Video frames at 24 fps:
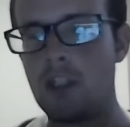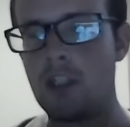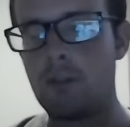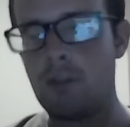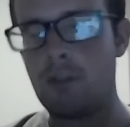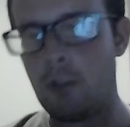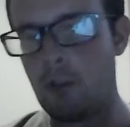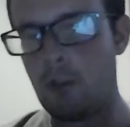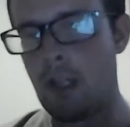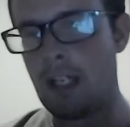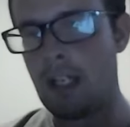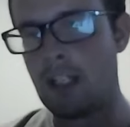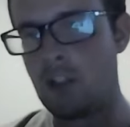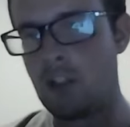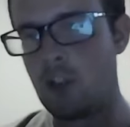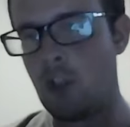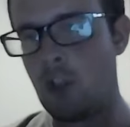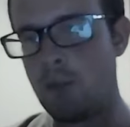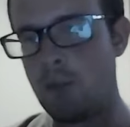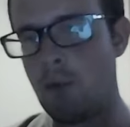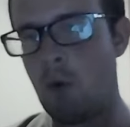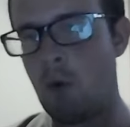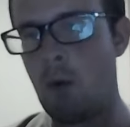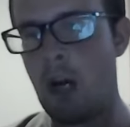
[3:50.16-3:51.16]
Do you feel like it
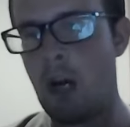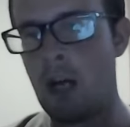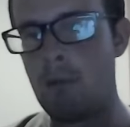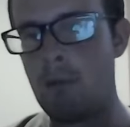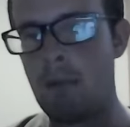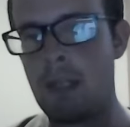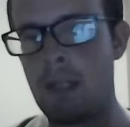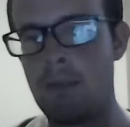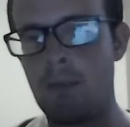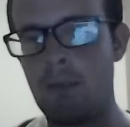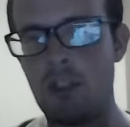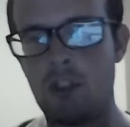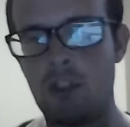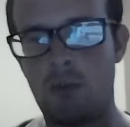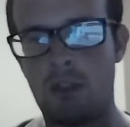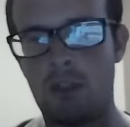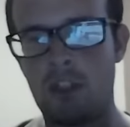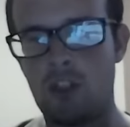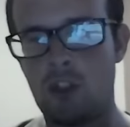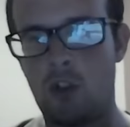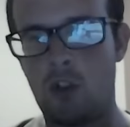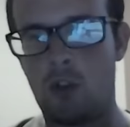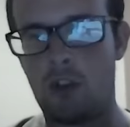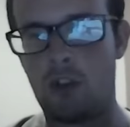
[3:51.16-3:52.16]
took him a while, maybe, to
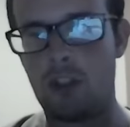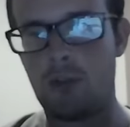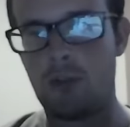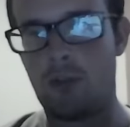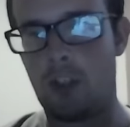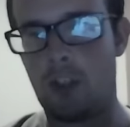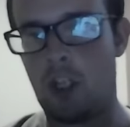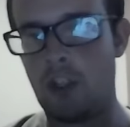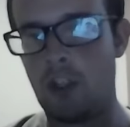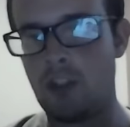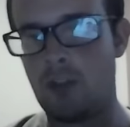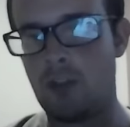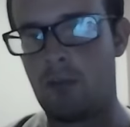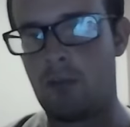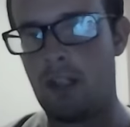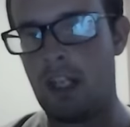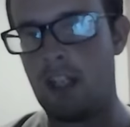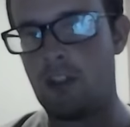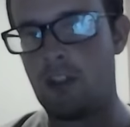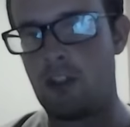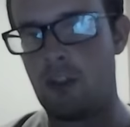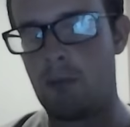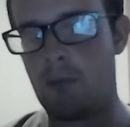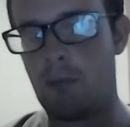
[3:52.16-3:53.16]
install his philosophy
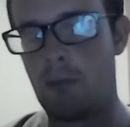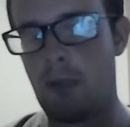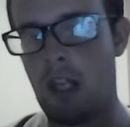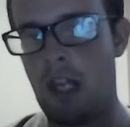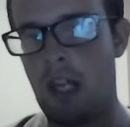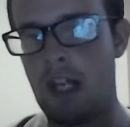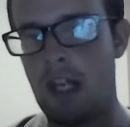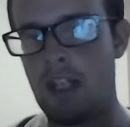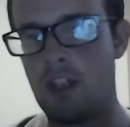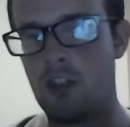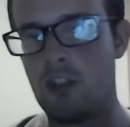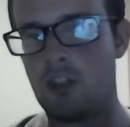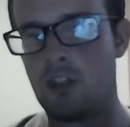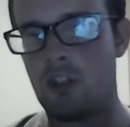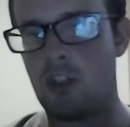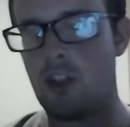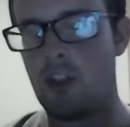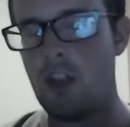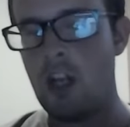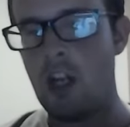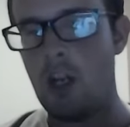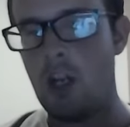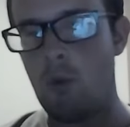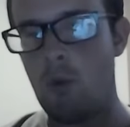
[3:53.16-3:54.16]
into the players?
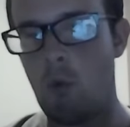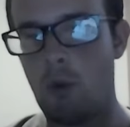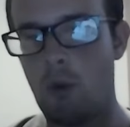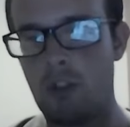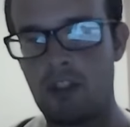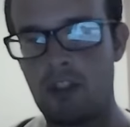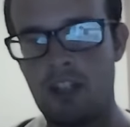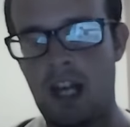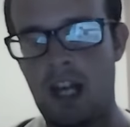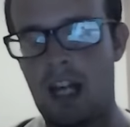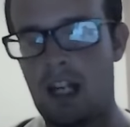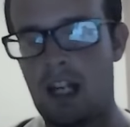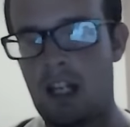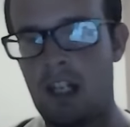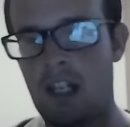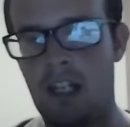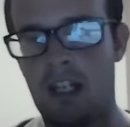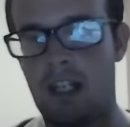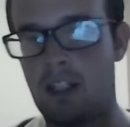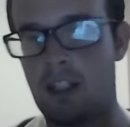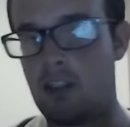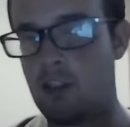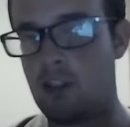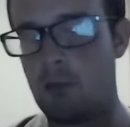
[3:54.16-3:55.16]
And once that
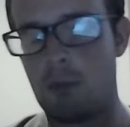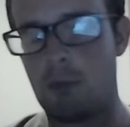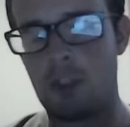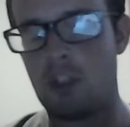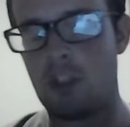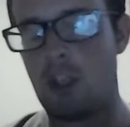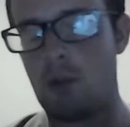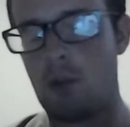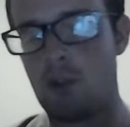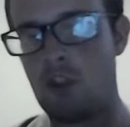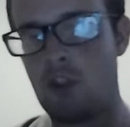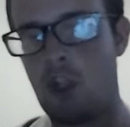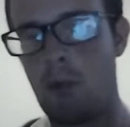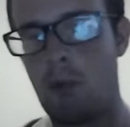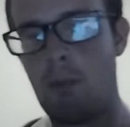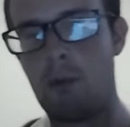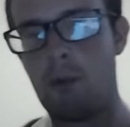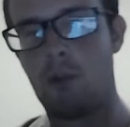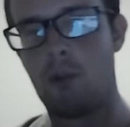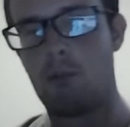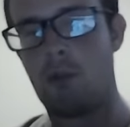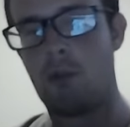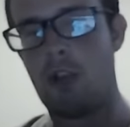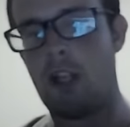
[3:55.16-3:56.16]
clicked, there was no
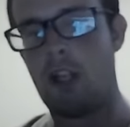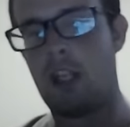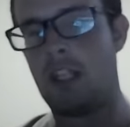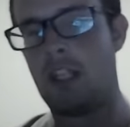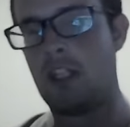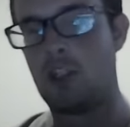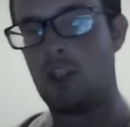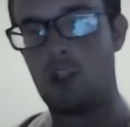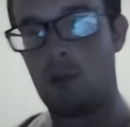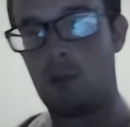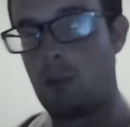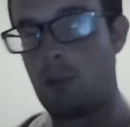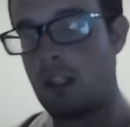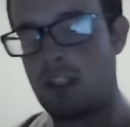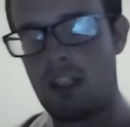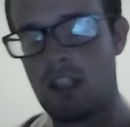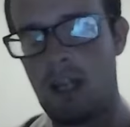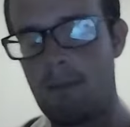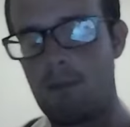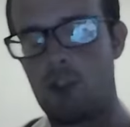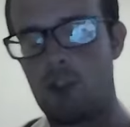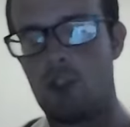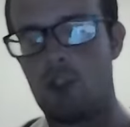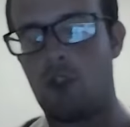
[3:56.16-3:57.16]
stopping them, really, because you were
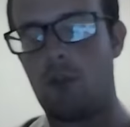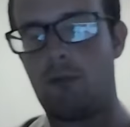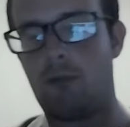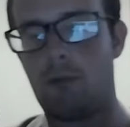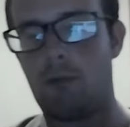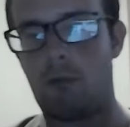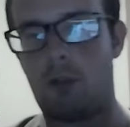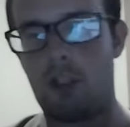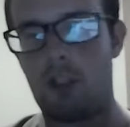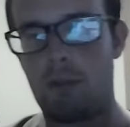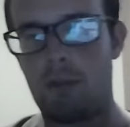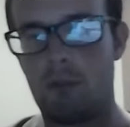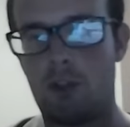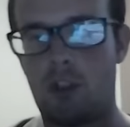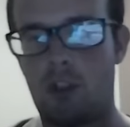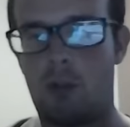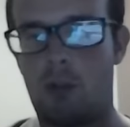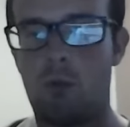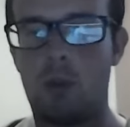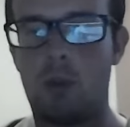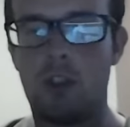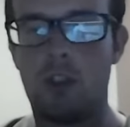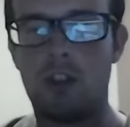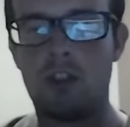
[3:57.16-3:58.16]
exceptional from Christmas
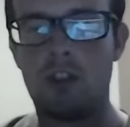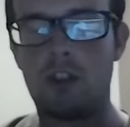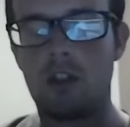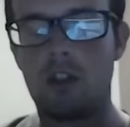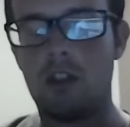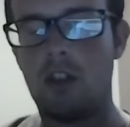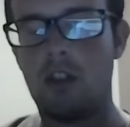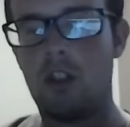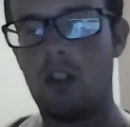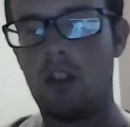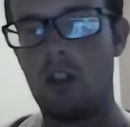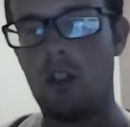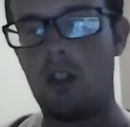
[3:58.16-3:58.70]
onwards.